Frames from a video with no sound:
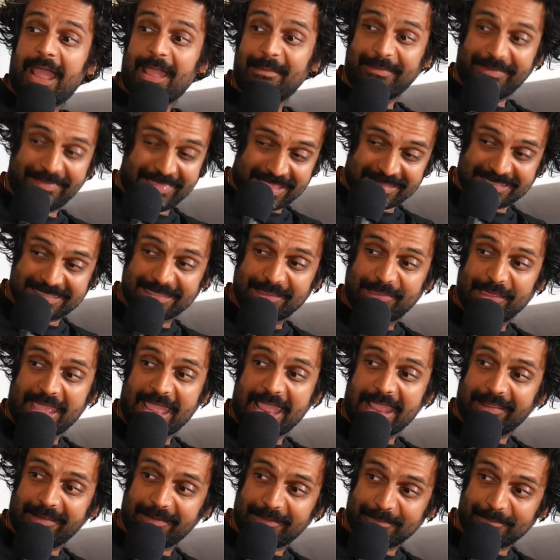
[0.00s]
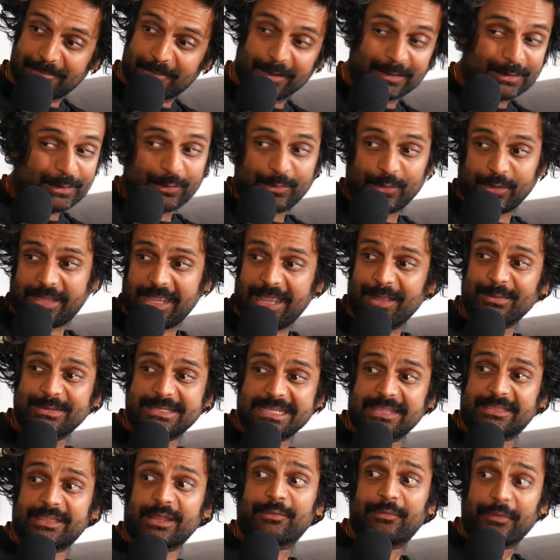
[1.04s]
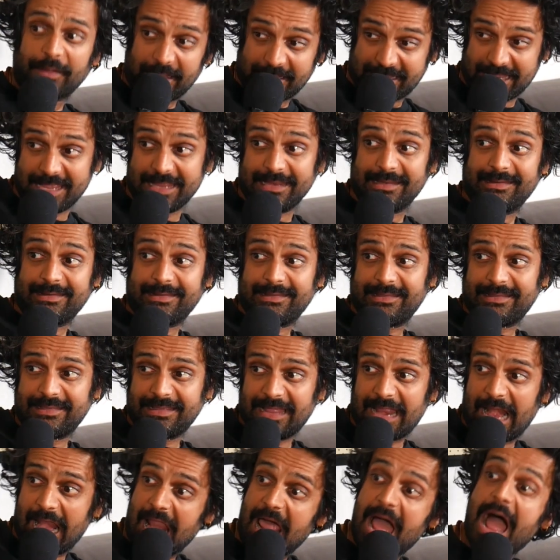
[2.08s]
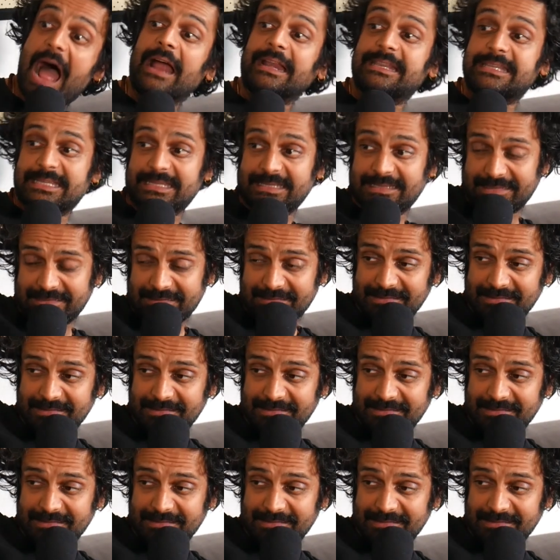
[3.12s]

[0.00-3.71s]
I mean, that's the thing. Martin Luther King was out there fucking a lot.